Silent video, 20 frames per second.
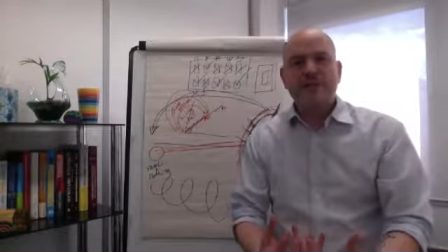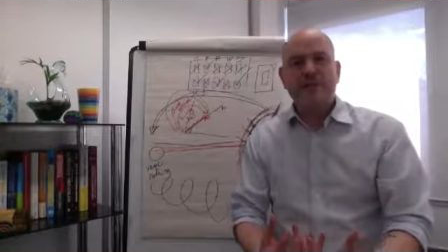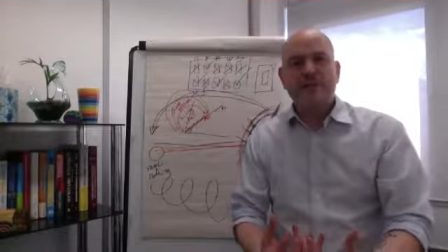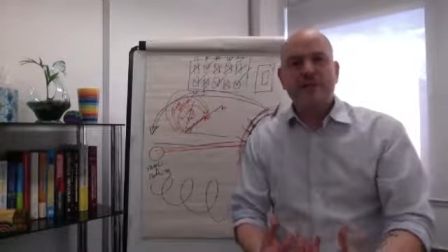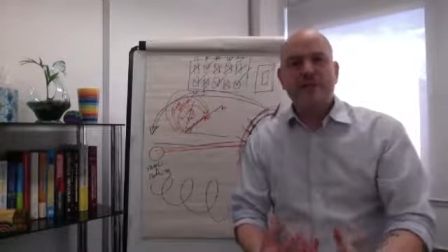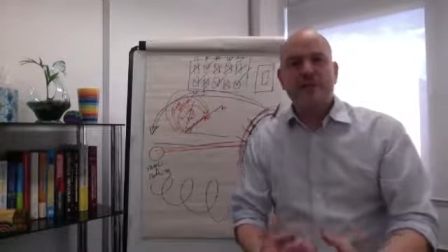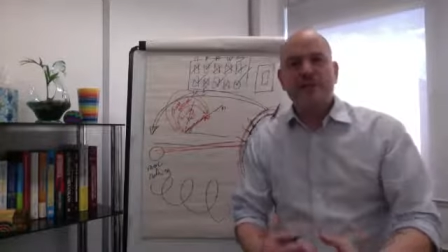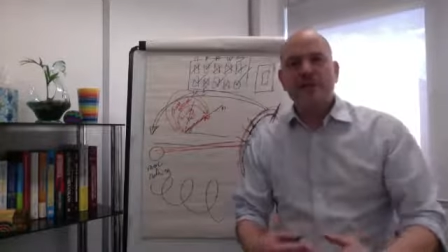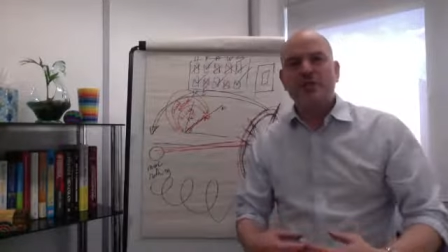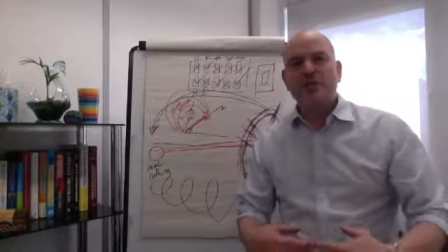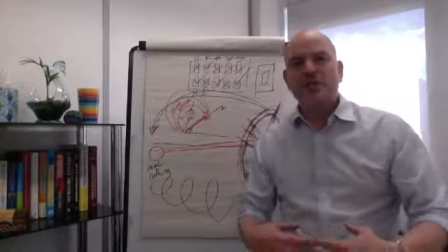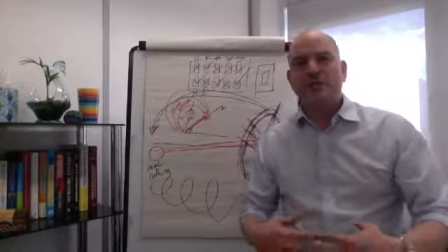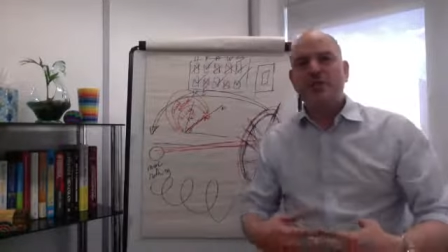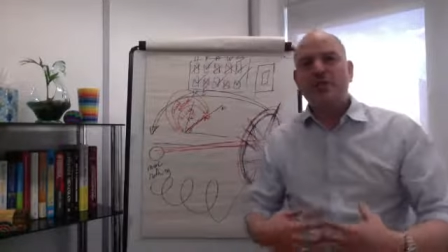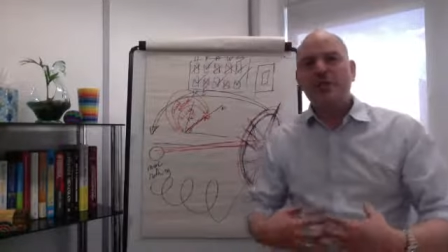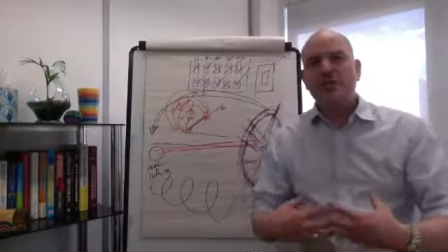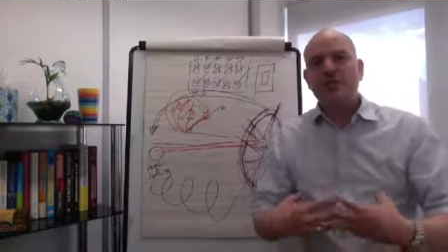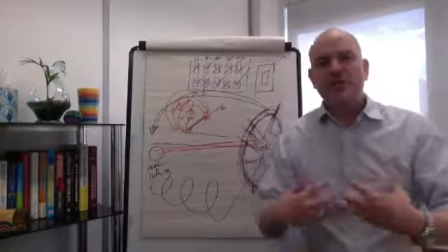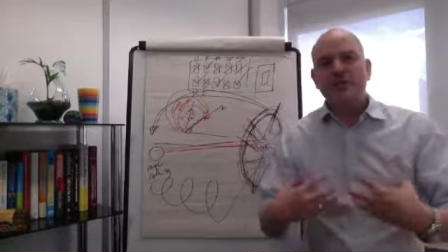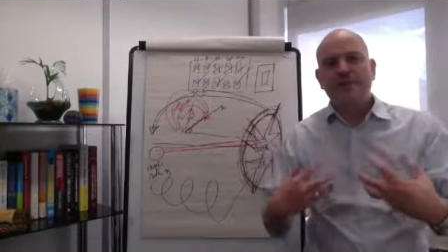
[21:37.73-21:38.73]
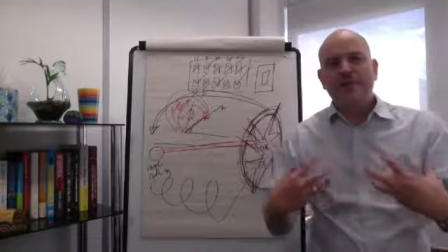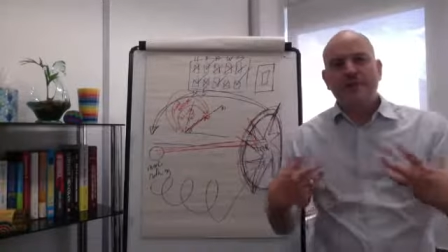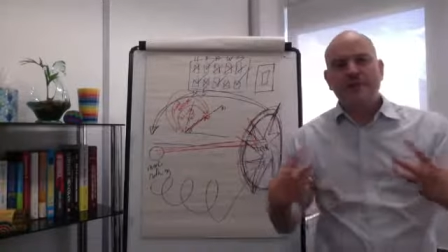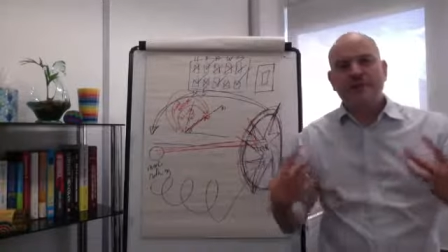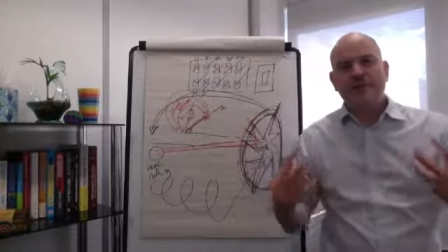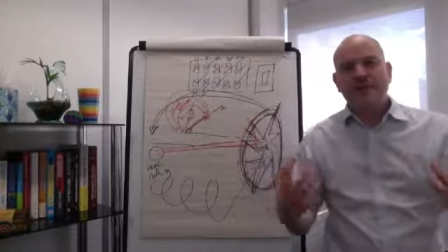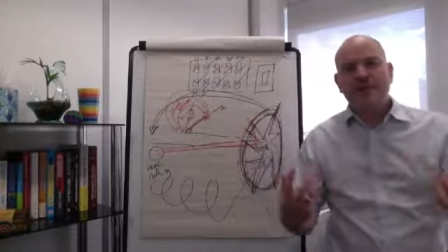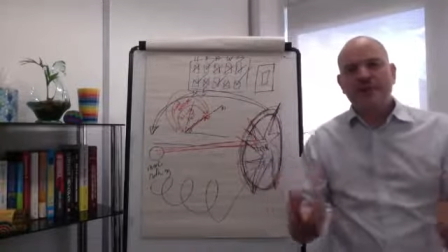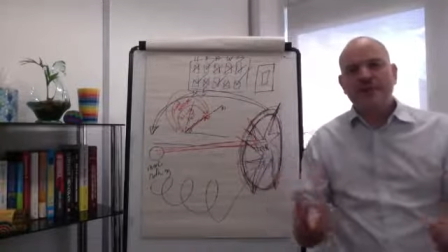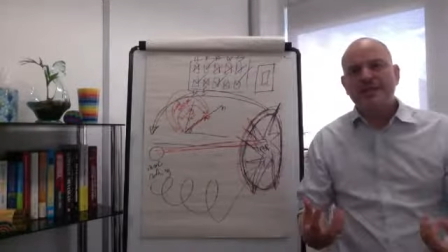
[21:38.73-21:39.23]
emotions because we don't want to feel
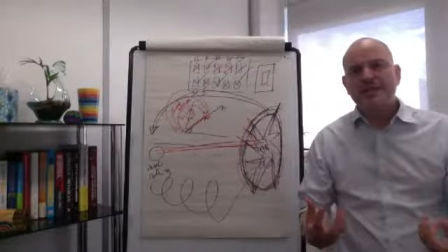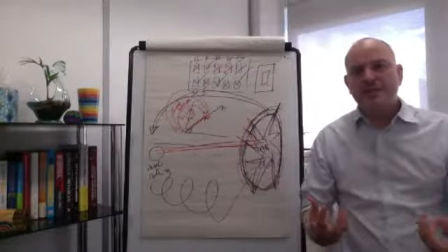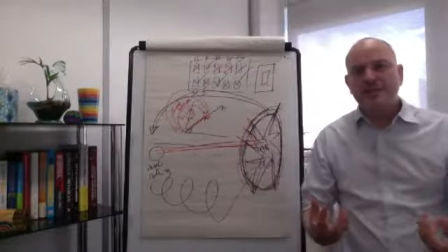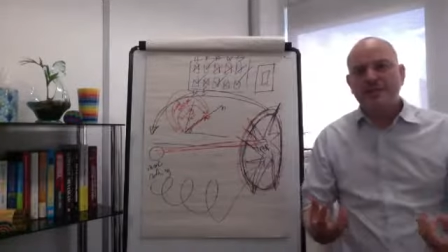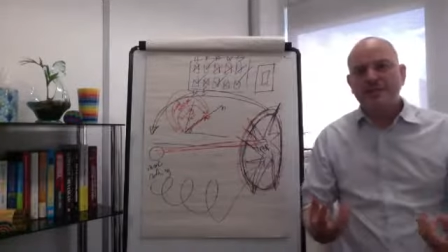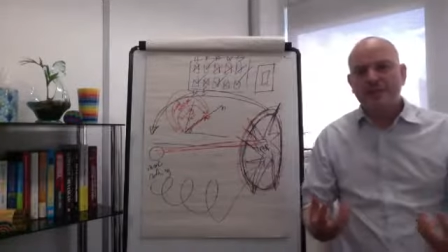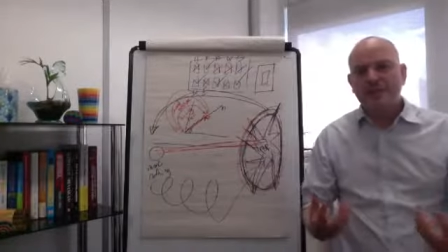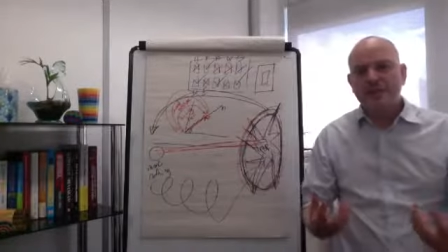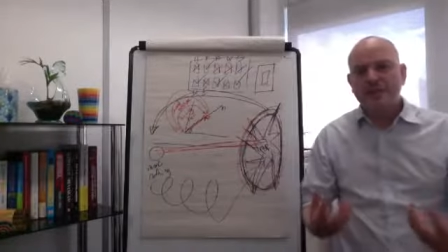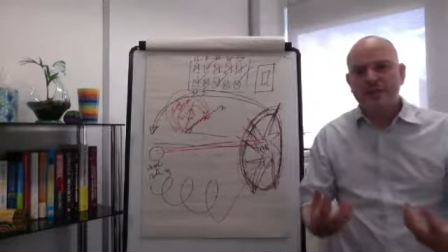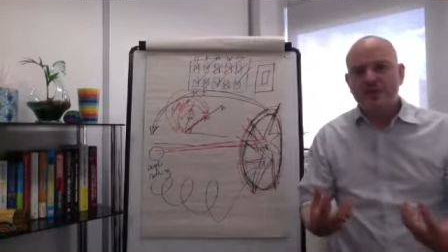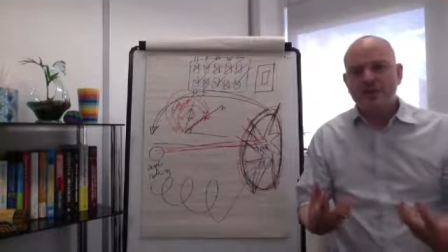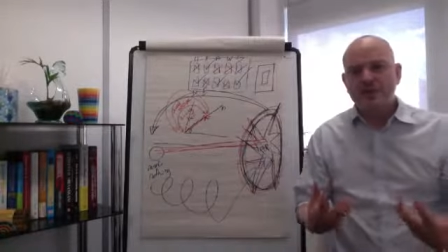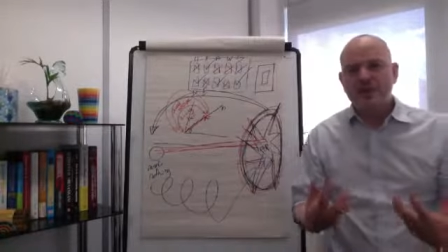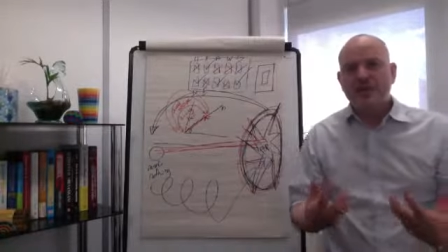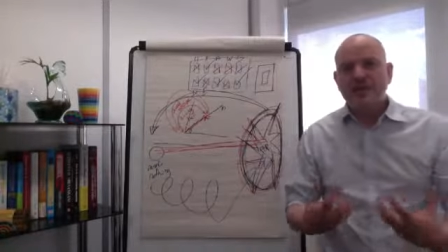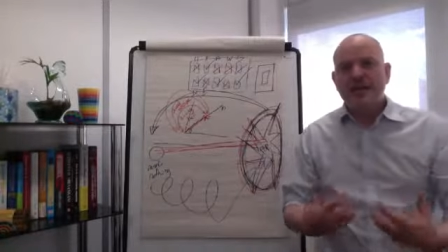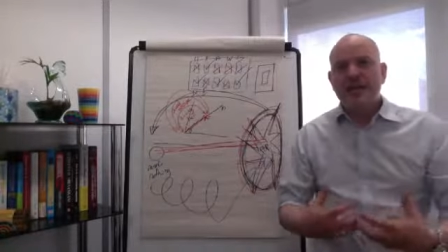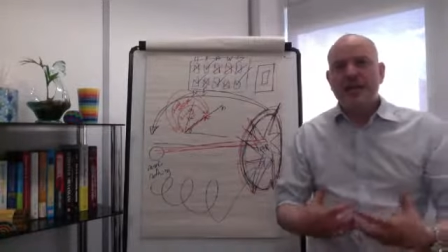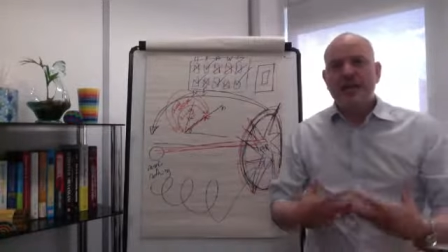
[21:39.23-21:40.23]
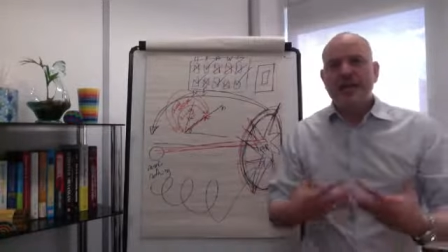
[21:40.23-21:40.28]
the negative emotions,